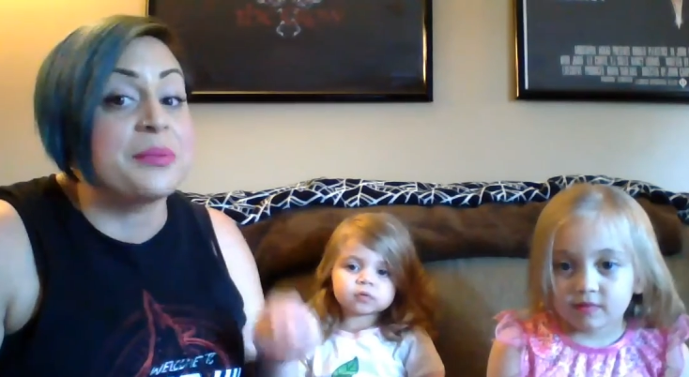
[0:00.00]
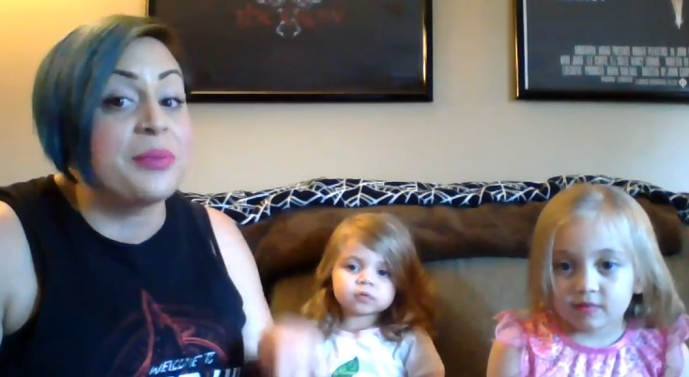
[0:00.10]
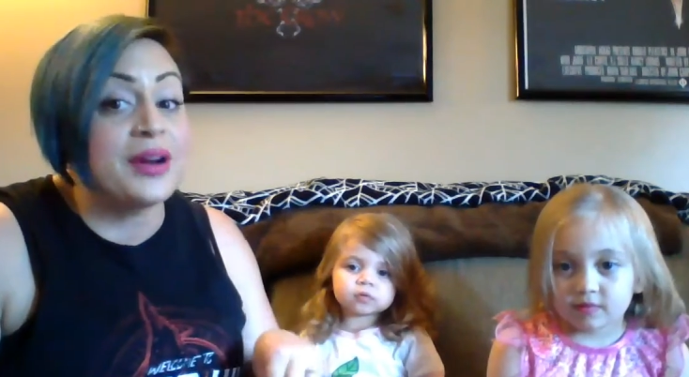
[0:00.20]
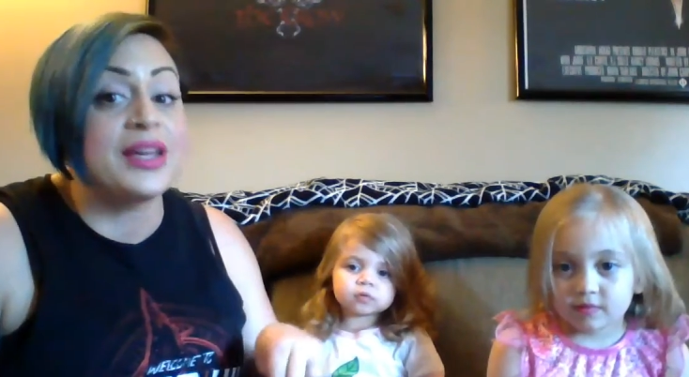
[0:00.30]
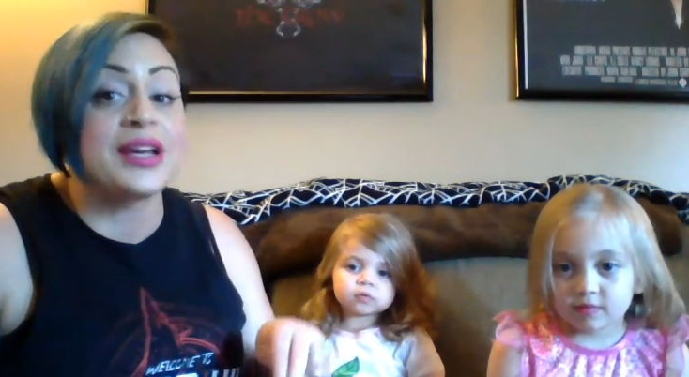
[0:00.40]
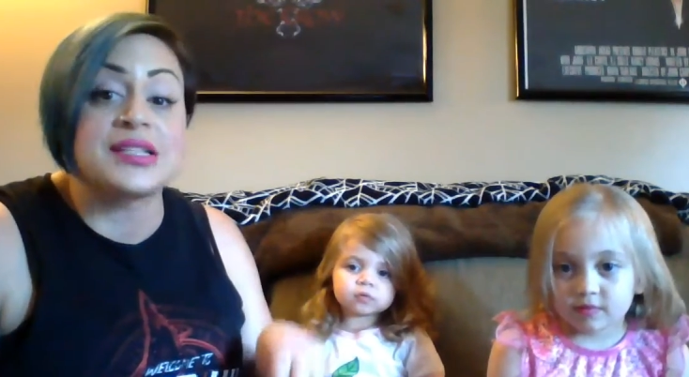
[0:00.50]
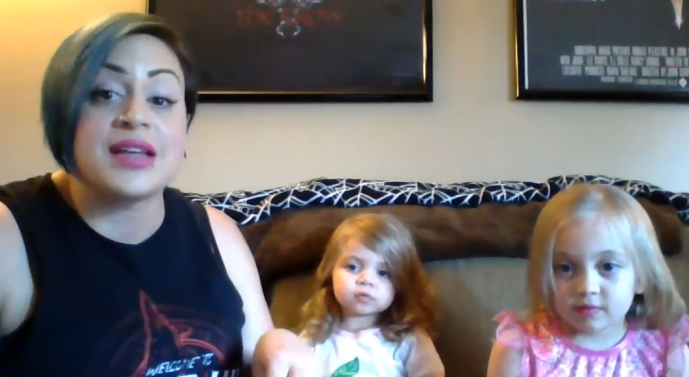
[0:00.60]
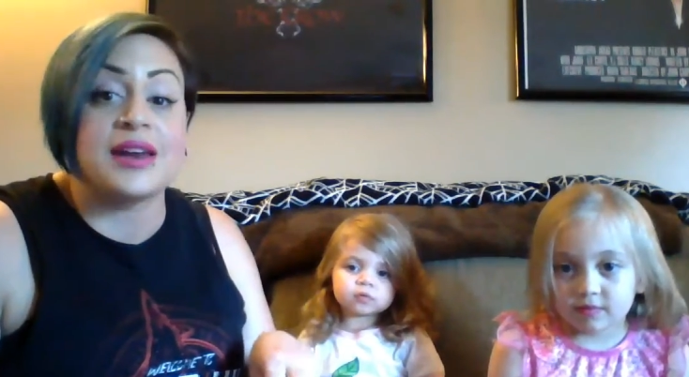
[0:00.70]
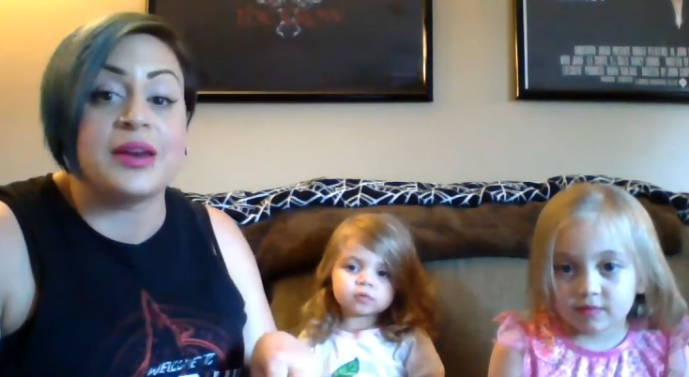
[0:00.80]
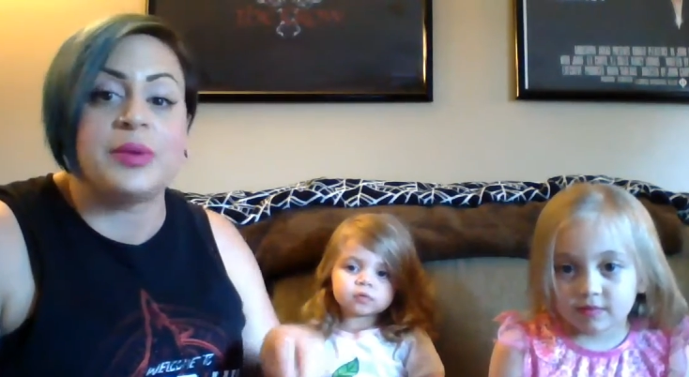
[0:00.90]
Speaker 1: I'm pretty
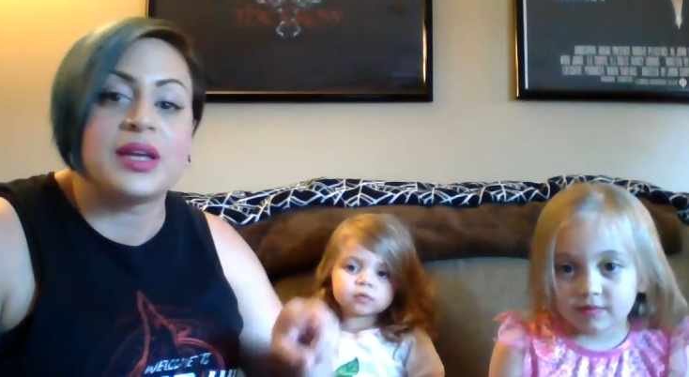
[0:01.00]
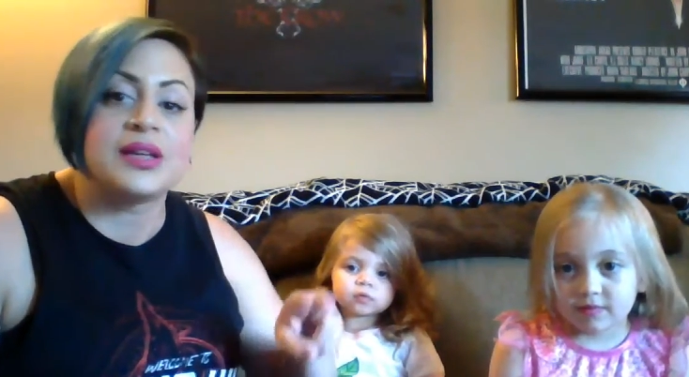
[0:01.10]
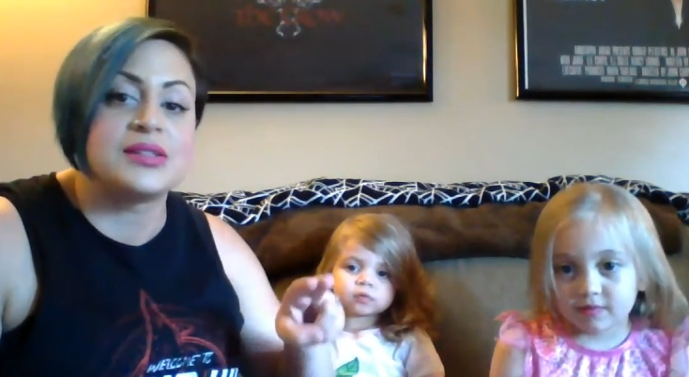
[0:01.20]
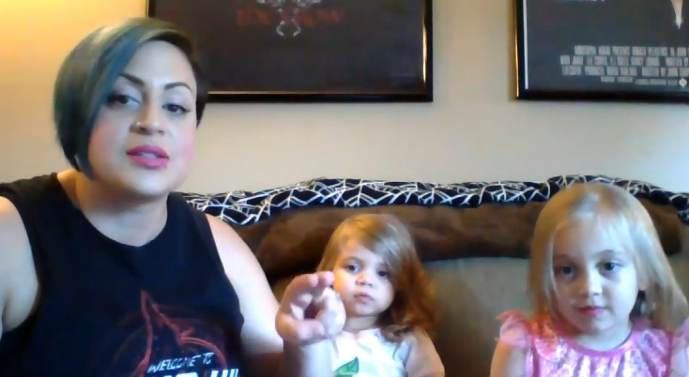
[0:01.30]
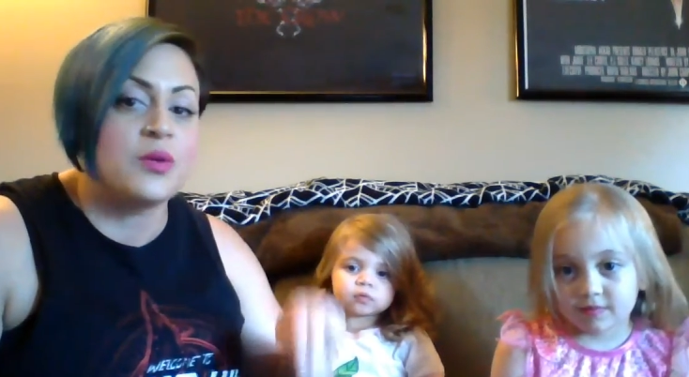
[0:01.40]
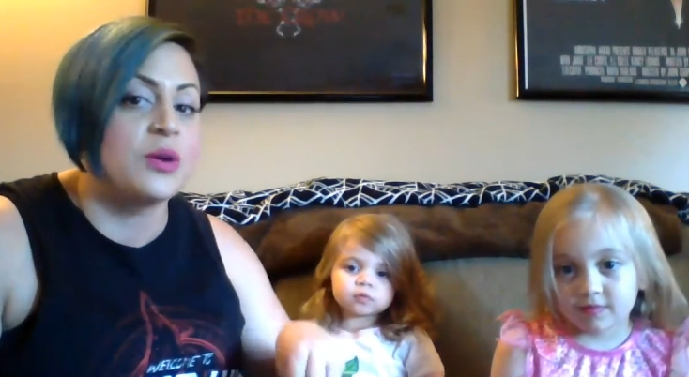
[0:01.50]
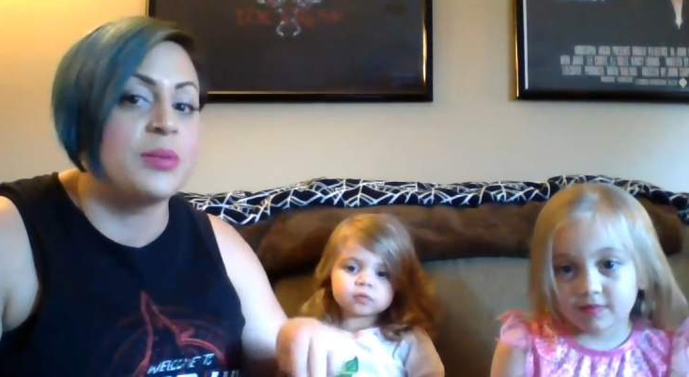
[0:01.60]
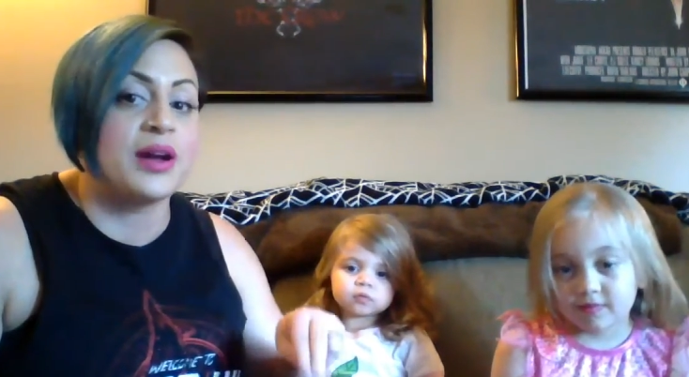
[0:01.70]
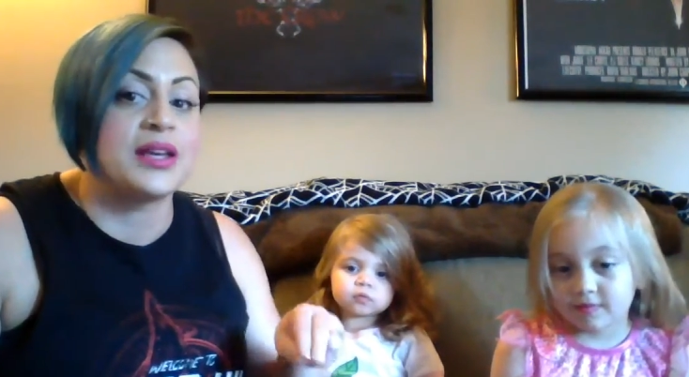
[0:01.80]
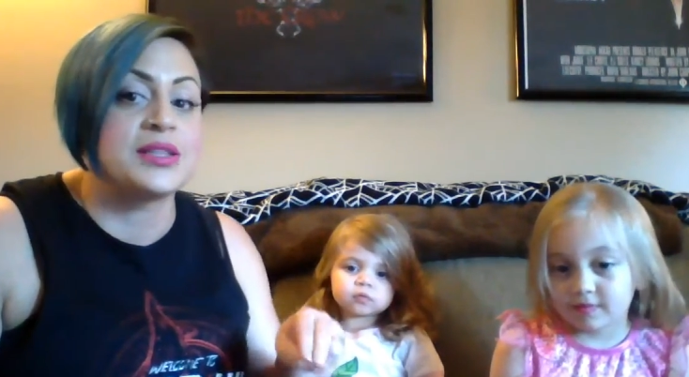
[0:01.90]
excited because Horror
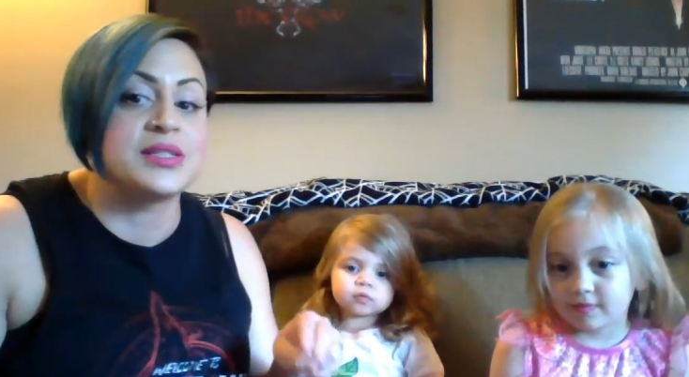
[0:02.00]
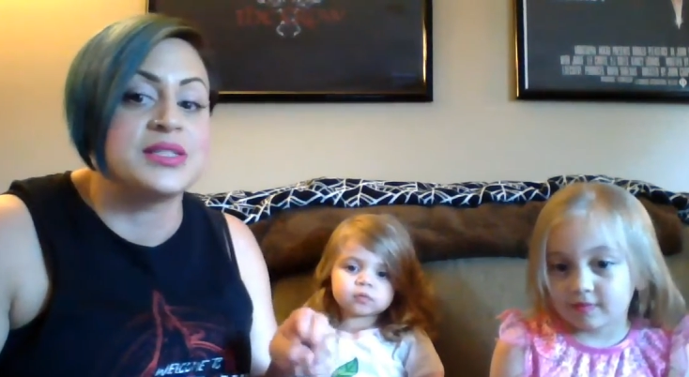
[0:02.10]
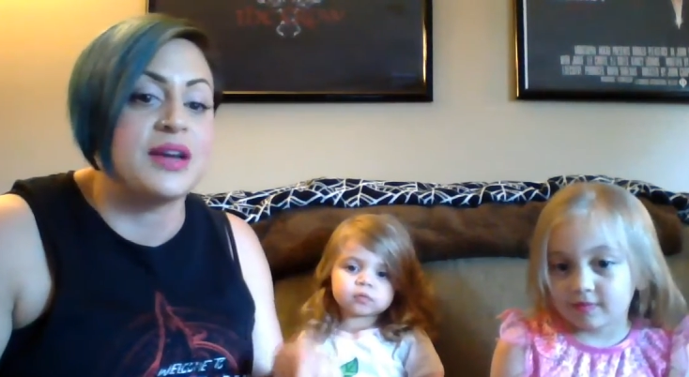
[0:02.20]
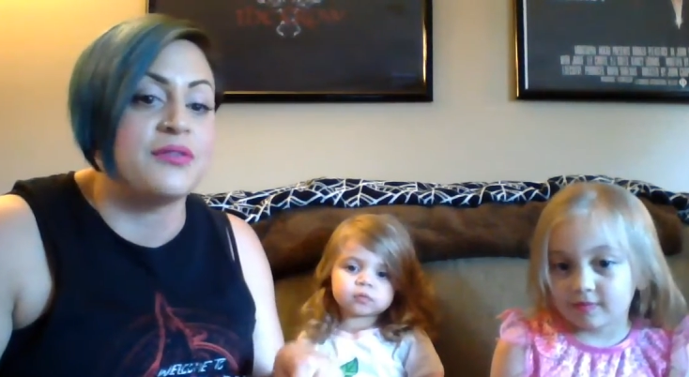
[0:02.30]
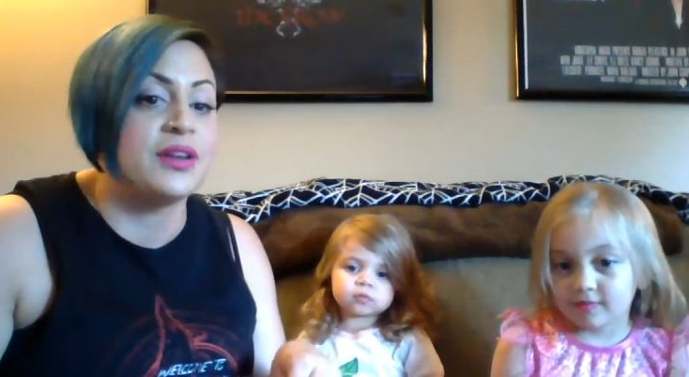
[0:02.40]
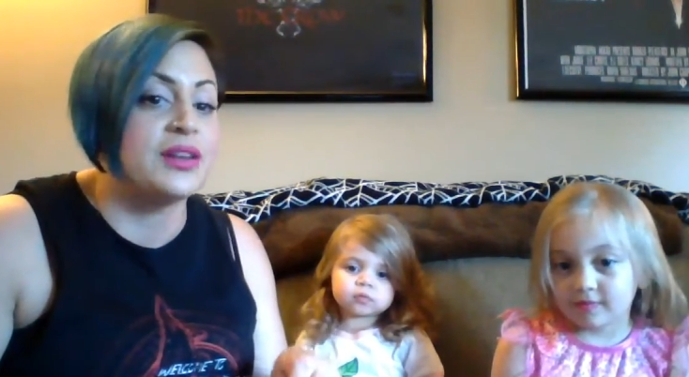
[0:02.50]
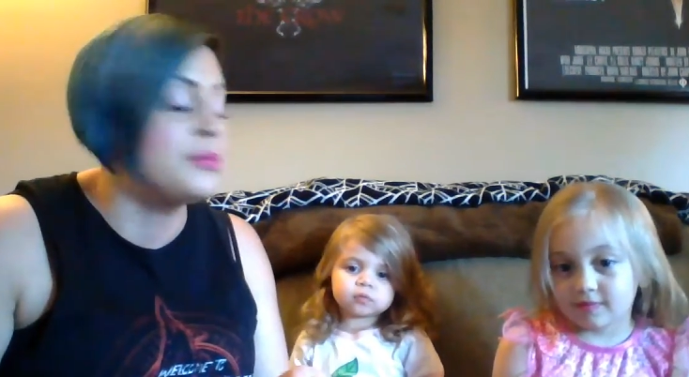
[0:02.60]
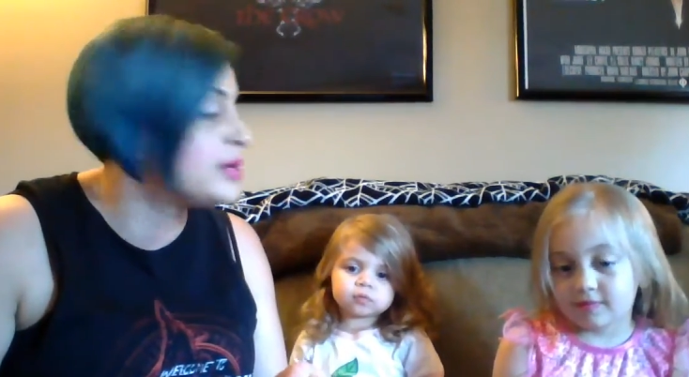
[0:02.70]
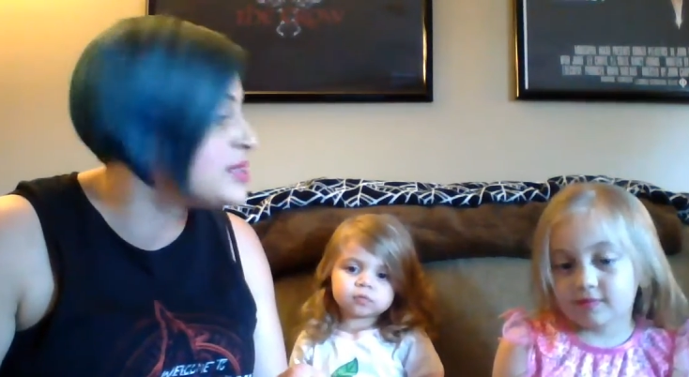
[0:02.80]
Block has definitely been